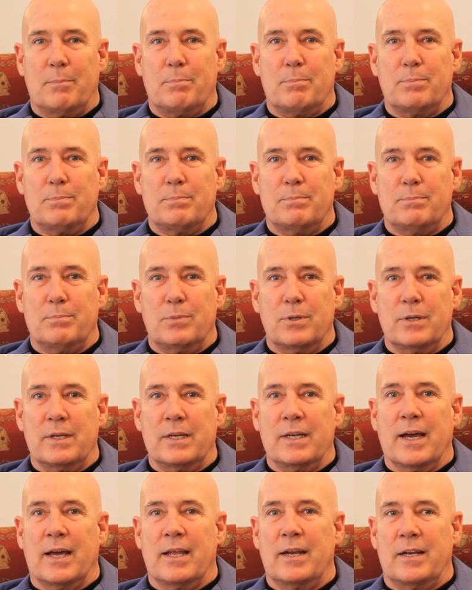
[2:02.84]
up
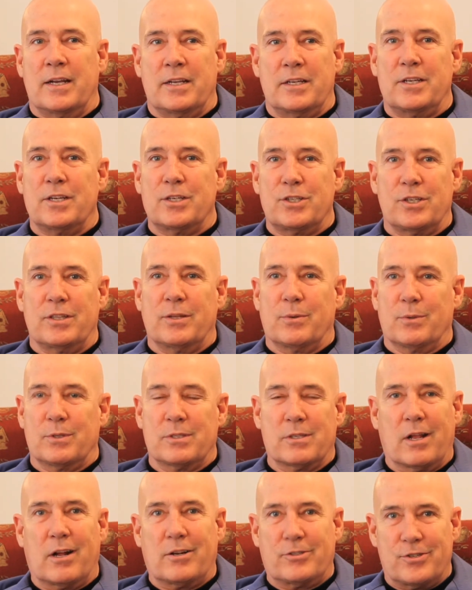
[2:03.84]
putting on an addition that
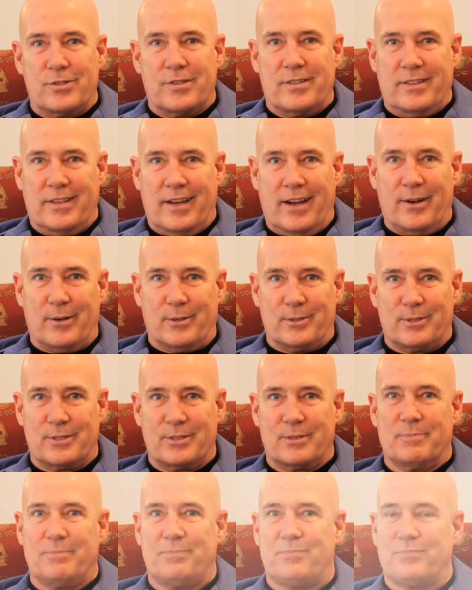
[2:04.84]
was larger than the house.